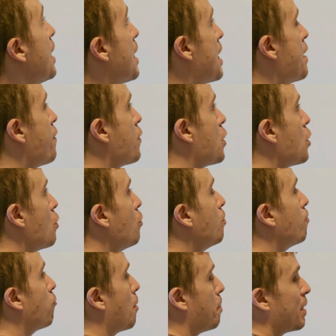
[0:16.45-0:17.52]
if you
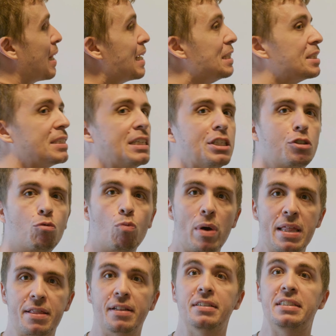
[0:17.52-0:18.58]
replace this
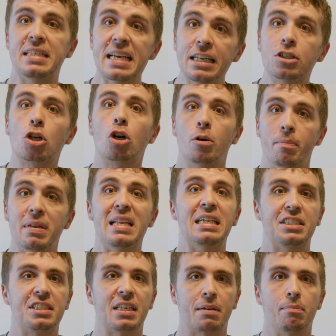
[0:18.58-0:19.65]
with
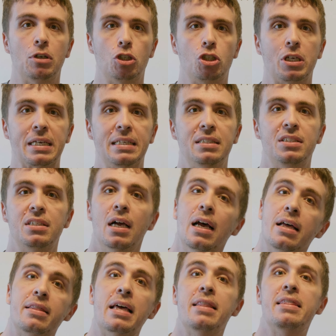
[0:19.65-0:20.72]
deterministic machines,
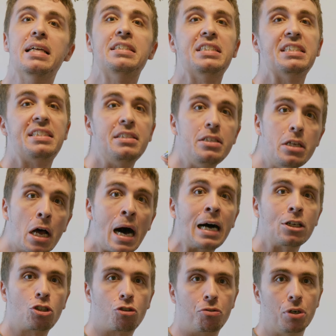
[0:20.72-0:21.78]
then this is
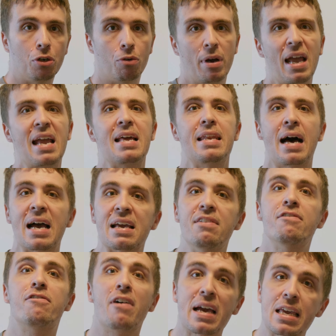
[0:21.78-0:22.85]
not true. And I
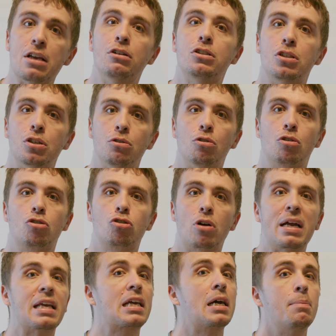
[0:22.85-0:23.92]
invite you to
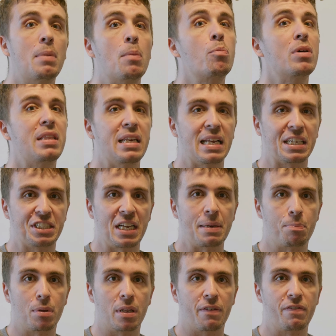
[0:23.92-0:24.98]
try to come up with an
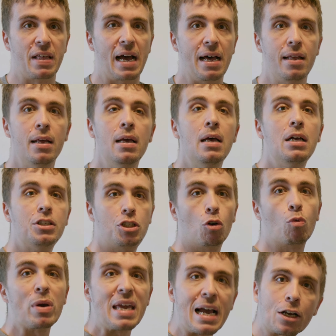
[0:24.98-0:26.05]
example of that. So
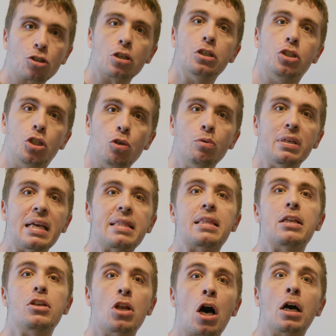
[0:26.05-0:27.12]
we actually do need
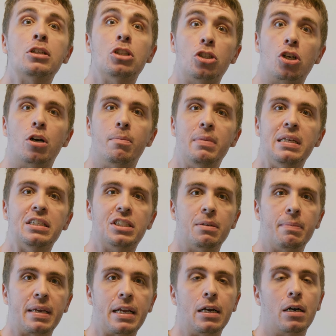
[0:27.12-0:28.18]
the
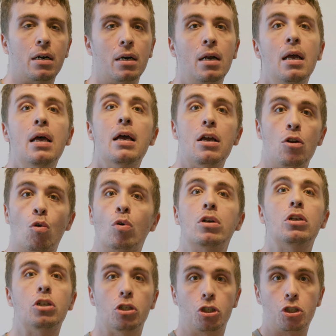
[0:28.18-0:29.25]
non-determinism here in
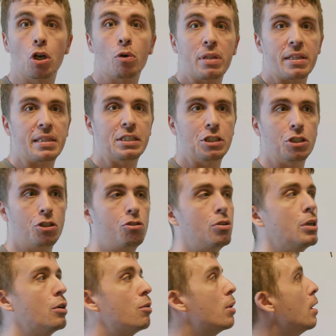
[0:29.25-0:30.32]
order to show that this is
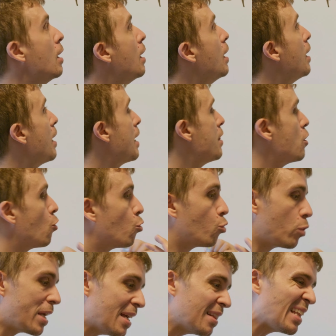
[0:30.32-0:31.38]
true. And the
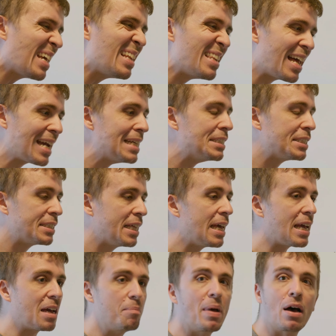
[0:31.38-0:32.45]
really nice
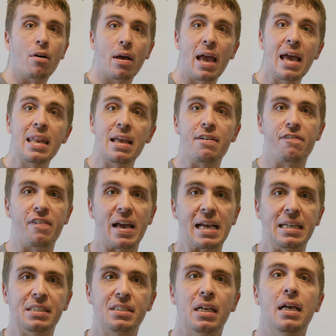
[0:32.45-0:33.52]
thing about
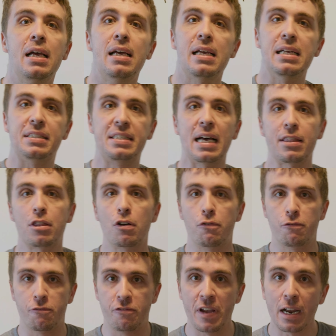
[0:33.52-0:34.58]
NFAs is that they're
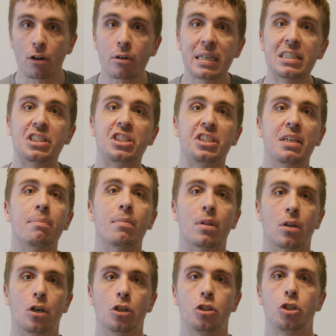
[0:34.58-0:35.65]
very
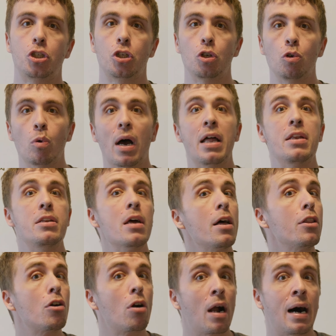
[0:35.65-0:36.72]
similar to
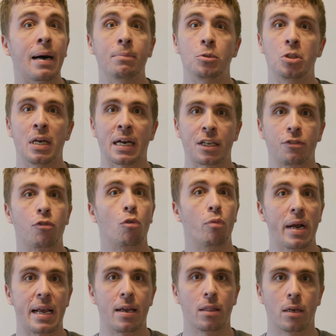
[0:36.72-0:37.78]
another object for
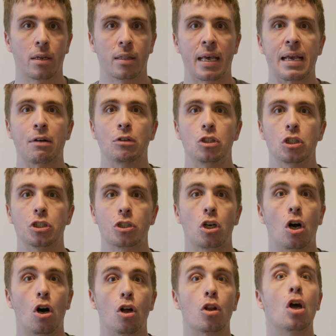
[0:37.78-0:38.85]
regular languages
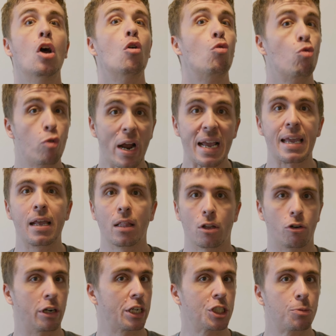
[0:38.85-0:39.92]
called
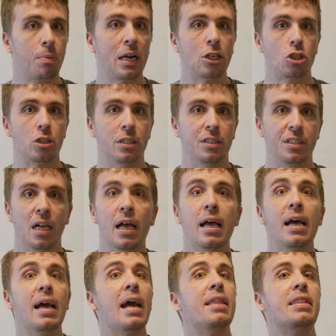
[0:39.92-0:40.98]
regular expressions.
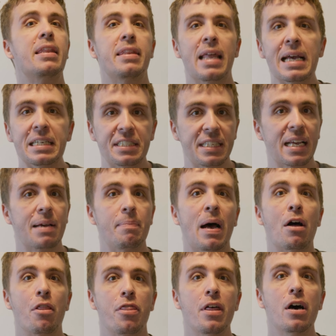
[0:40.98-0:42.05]
And the nice thing
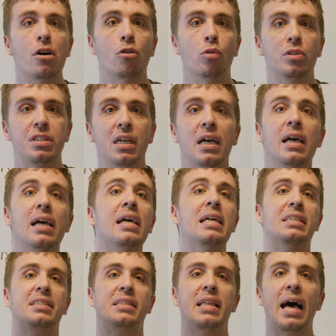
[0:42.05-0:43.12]
about those
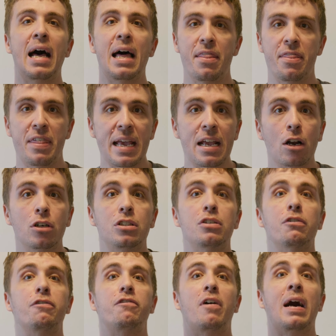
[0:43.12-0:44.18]
is that they are
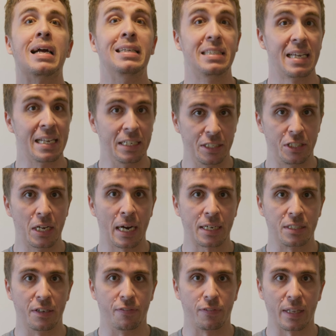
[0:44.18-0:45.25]
defined
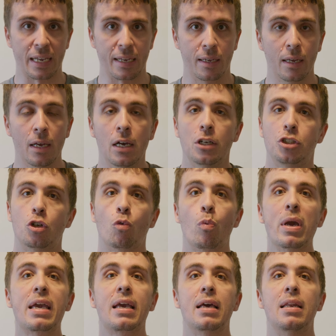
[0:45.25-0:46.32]
inductively. So
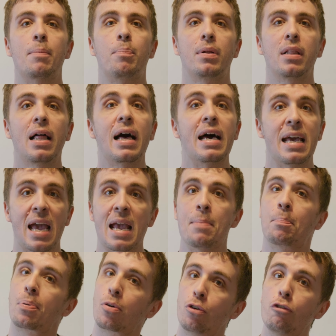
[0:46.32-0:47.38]
we can apply a
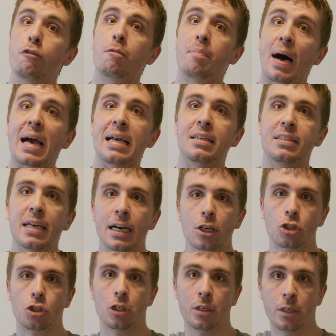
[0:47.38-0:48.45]
proof by
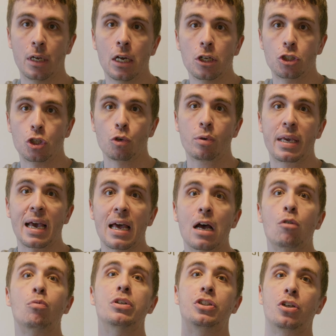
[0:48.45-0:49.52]
induction to get
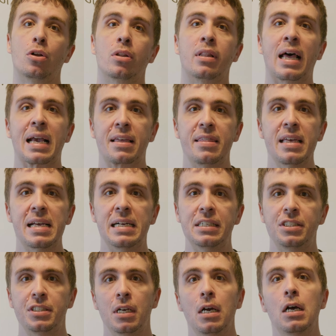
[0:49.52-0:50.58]
a result like this